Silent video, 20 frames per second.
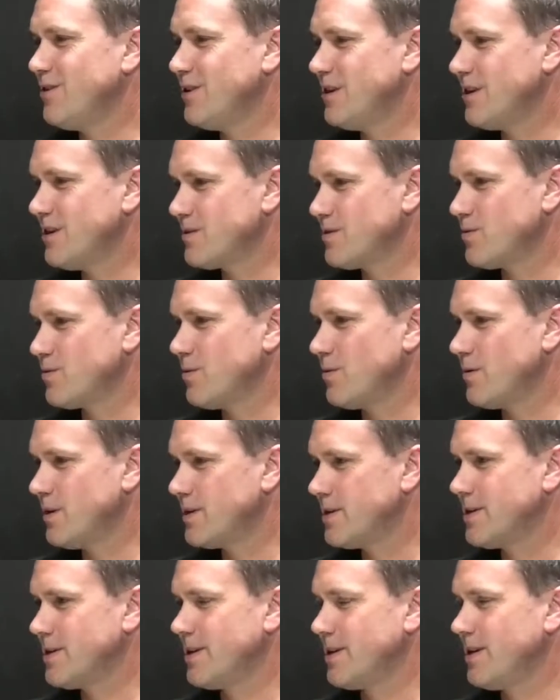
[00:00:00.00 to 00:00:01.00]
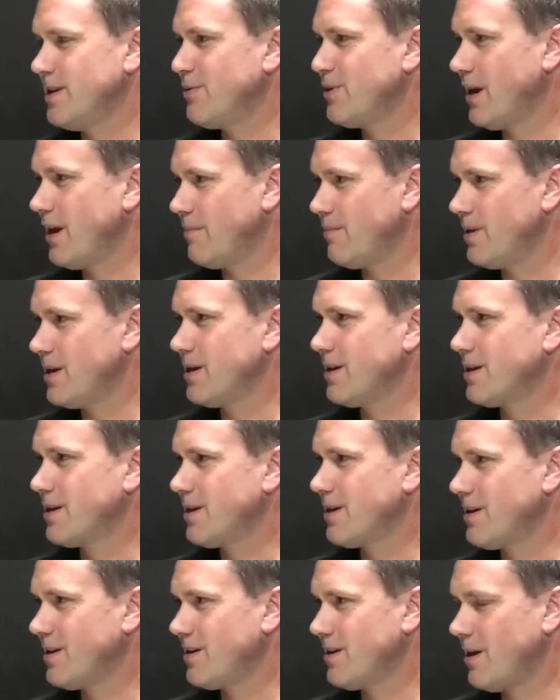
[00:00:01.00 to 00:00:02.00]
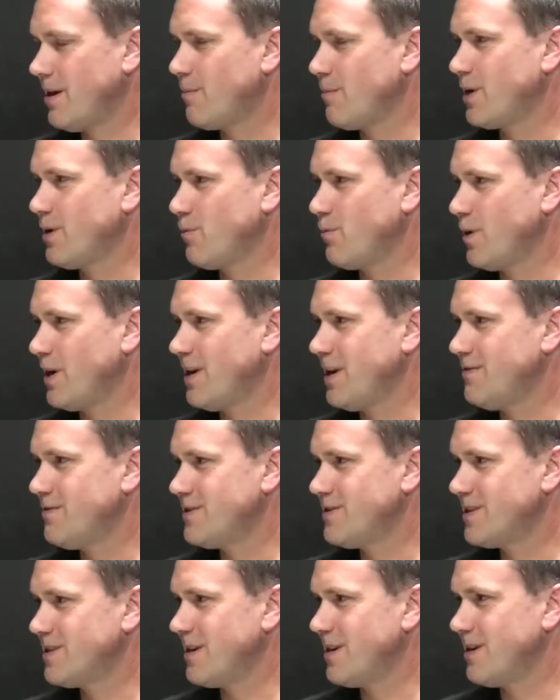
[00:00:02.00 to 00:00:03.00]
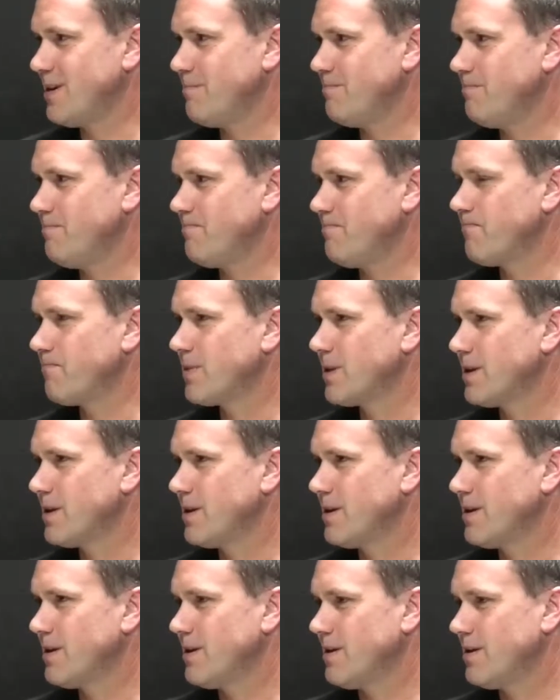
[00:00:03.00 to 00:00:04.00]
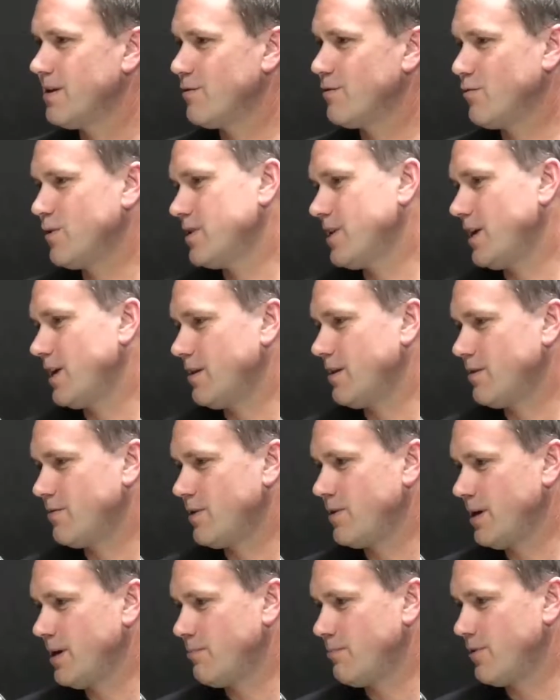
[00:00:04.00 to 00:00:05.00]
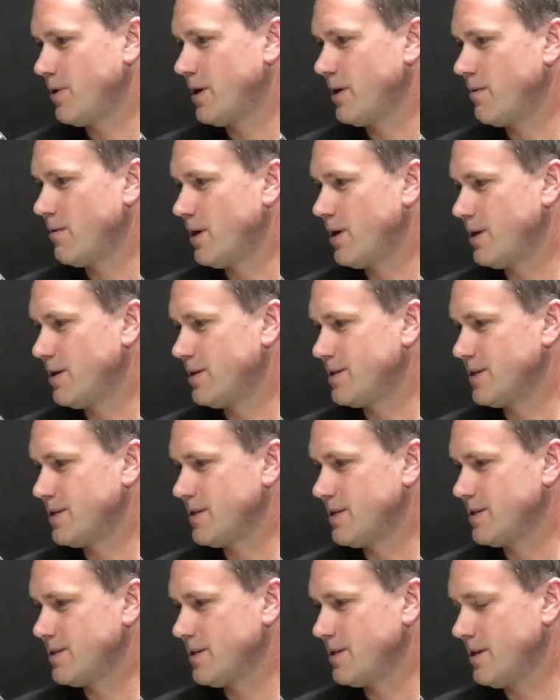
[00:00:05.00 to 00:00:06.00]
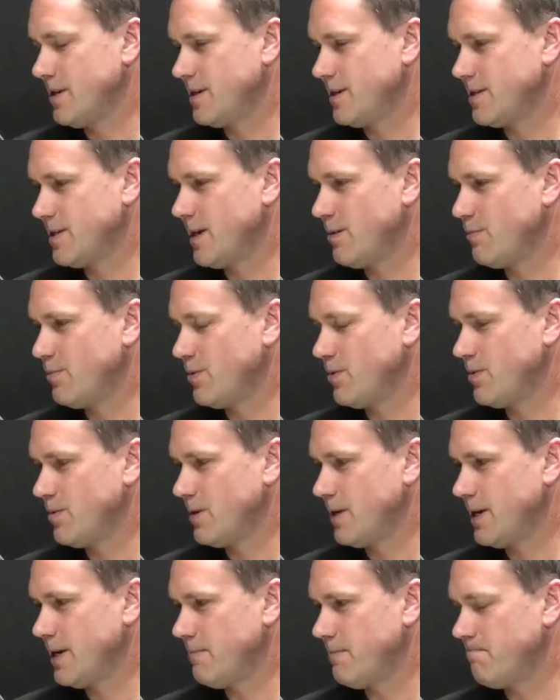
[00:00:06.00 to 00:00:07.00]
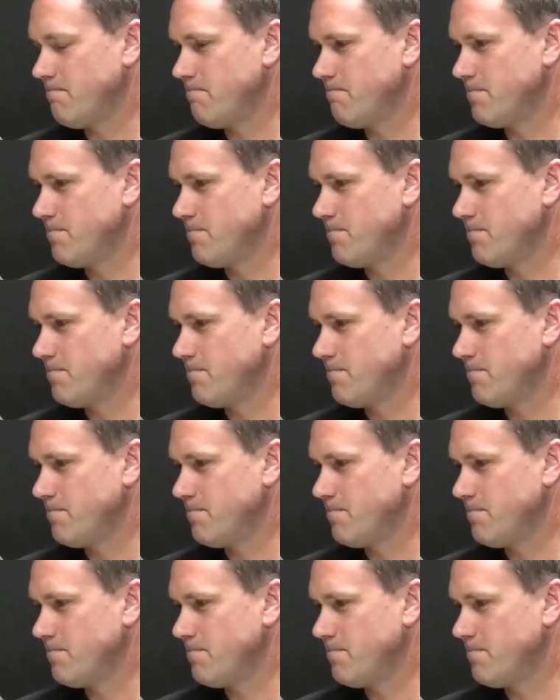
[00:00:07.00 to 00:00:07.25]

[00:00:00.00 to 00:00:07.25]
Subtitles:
I think it's always going to keep coming in waves. If we take the 3D printing one as an example, I